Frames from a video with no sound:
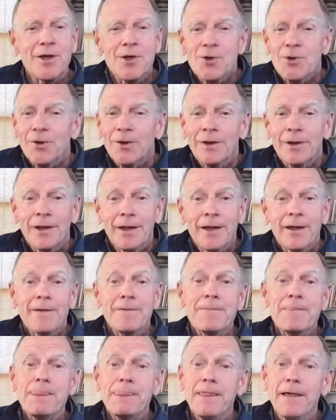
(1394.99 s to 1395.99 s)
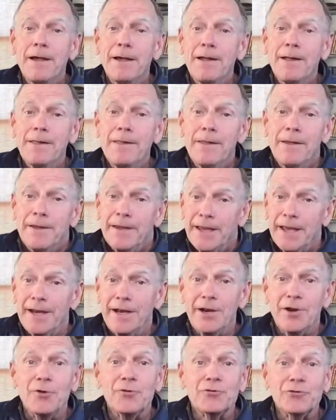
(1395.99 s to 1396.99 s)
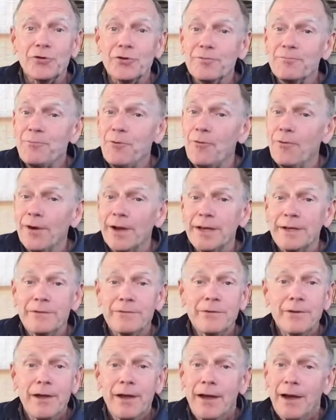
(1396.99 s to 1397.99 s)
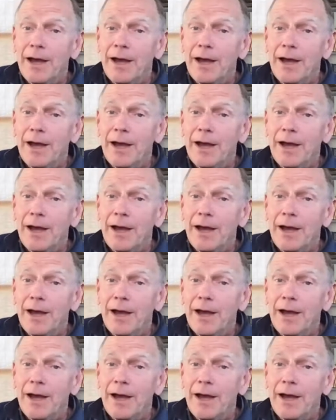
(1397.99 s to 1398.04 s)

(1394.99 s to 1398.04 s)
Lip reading: And at a certain point,